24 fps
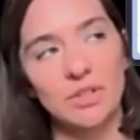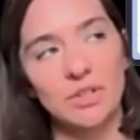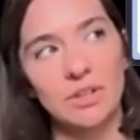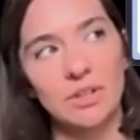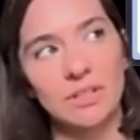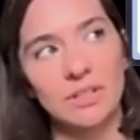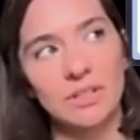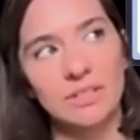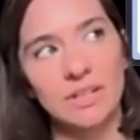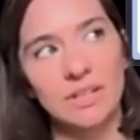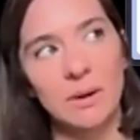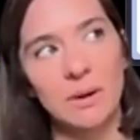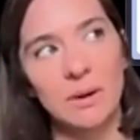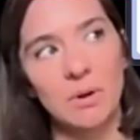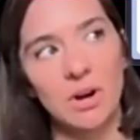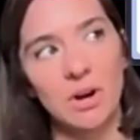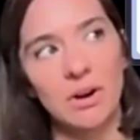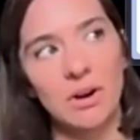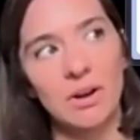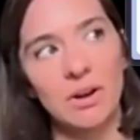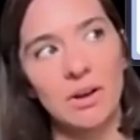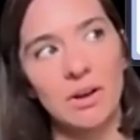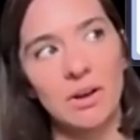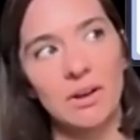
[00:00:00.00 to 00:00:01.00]
in the
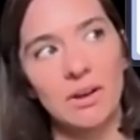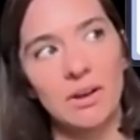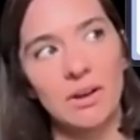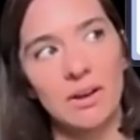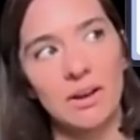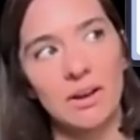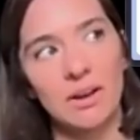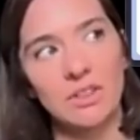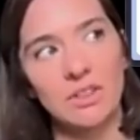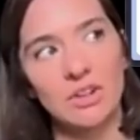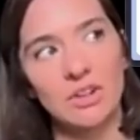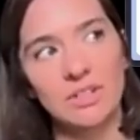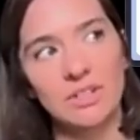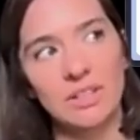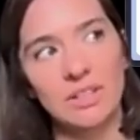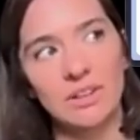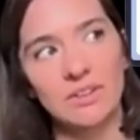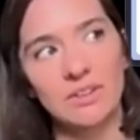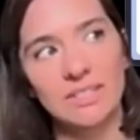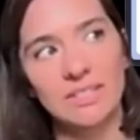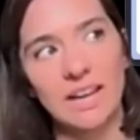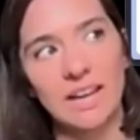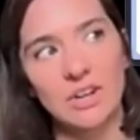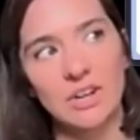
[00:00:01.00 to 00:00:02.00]
sidebar. There's a
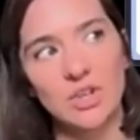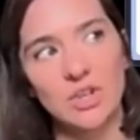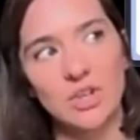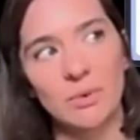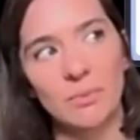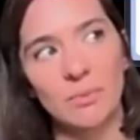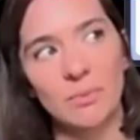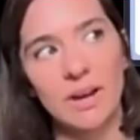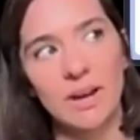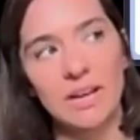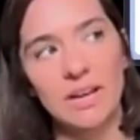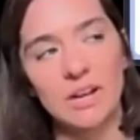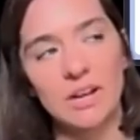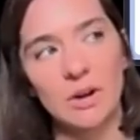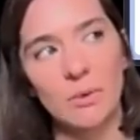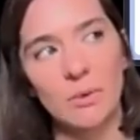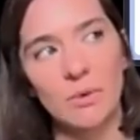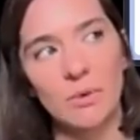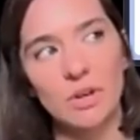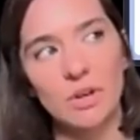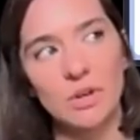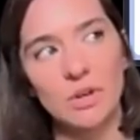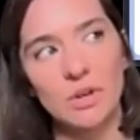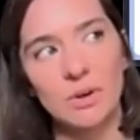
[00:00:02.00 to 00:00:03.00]
little section right here where
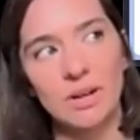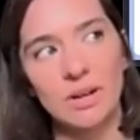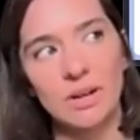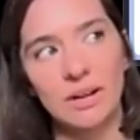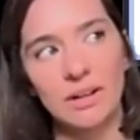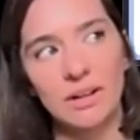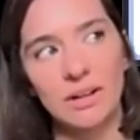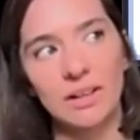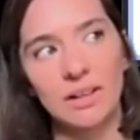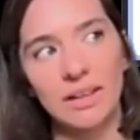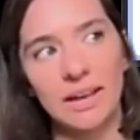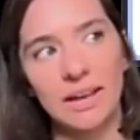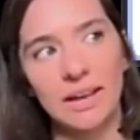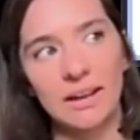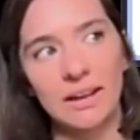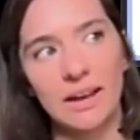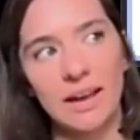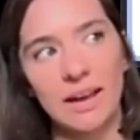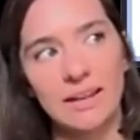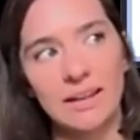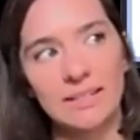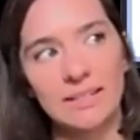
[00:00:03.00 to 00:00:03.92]
you can click and